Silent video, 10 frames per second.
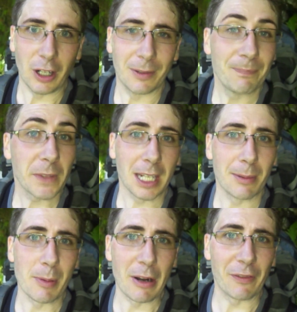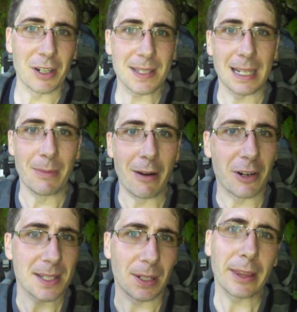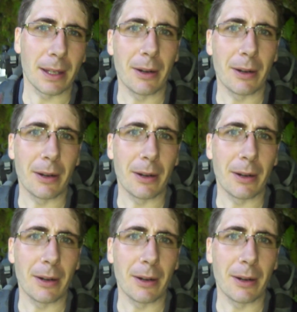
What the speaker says: It's going to be my first time ever, so I thought I would